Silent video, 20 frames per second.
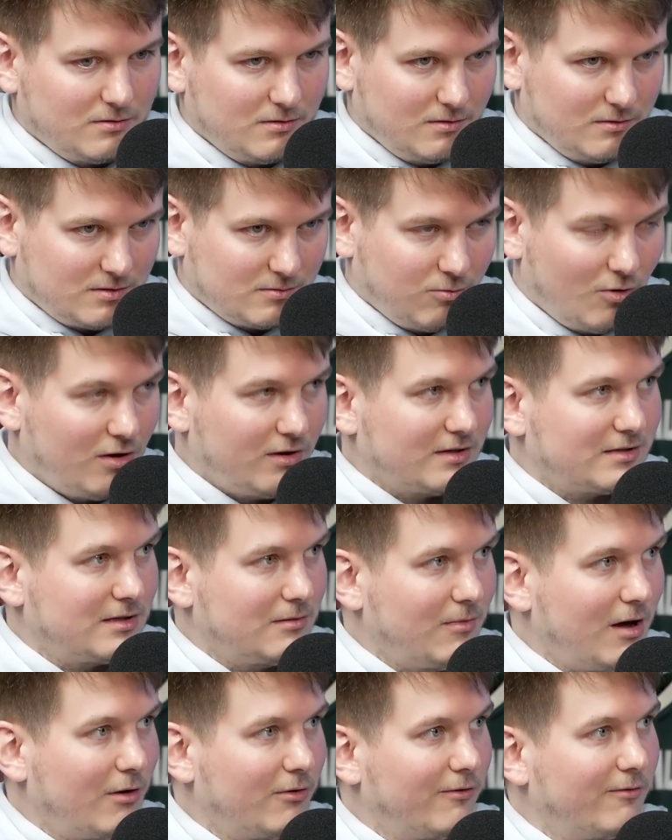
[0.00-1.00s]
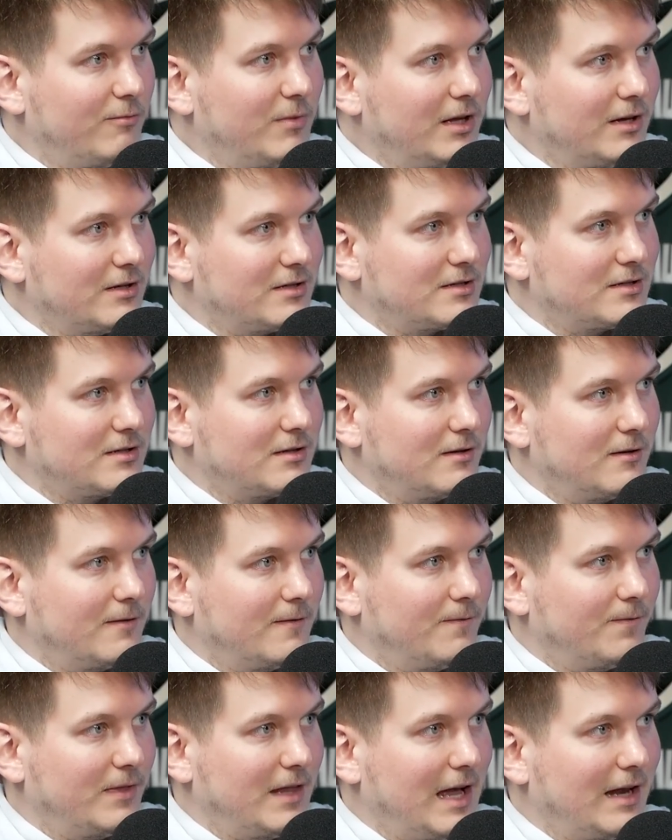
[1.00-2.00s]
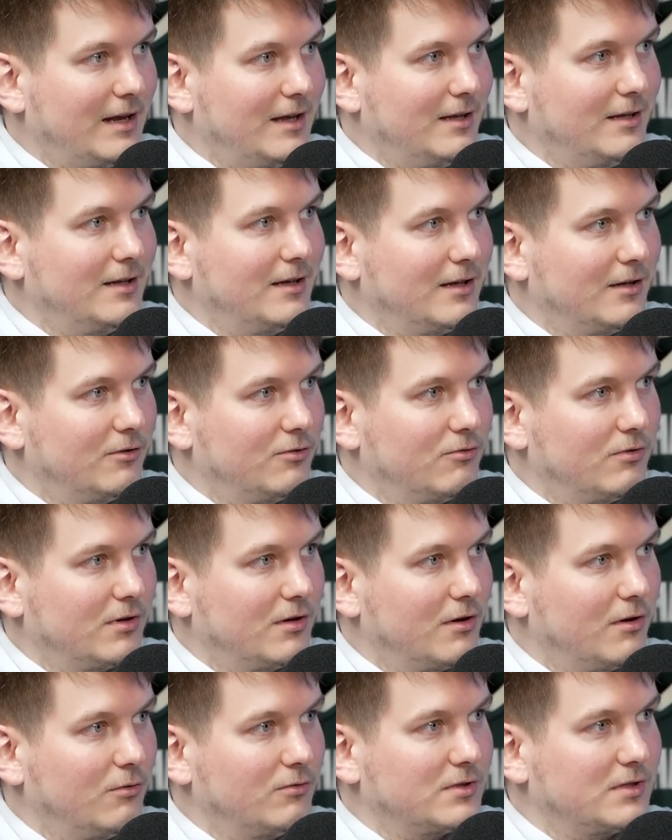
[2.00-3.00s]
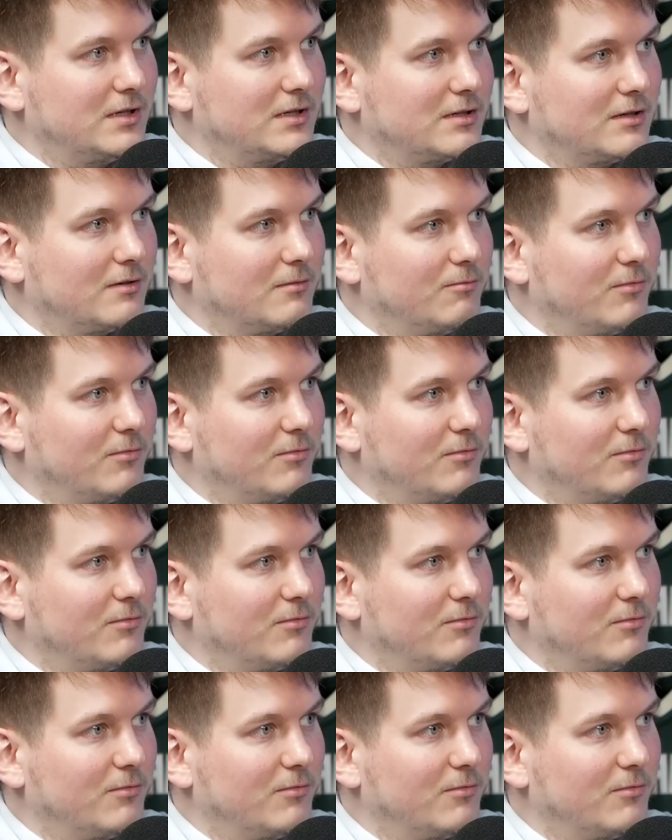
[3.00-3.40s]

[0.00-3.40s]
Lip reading: smallest amount of minutes that he did during the whole season.